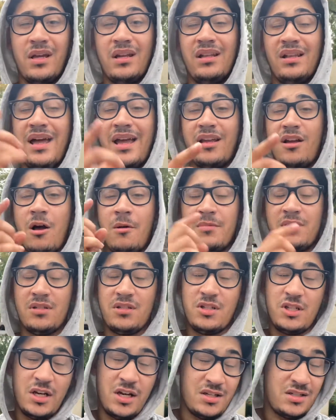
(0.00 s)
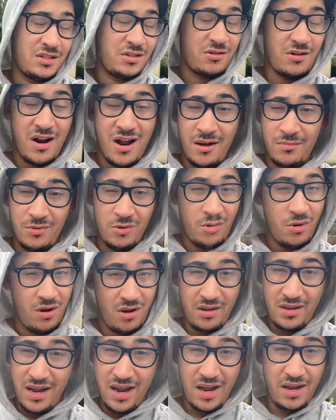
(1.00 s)
to like, comment, share, subscribe, do all
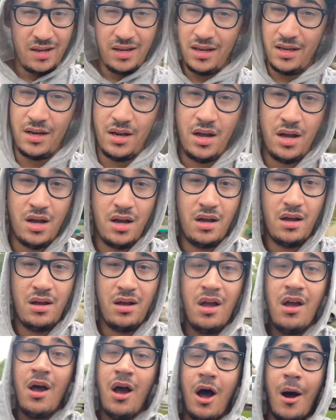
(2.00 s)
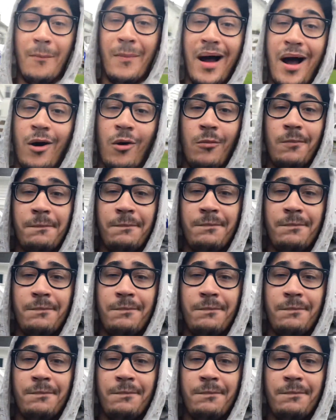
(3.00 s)
that, and uh, I'm out.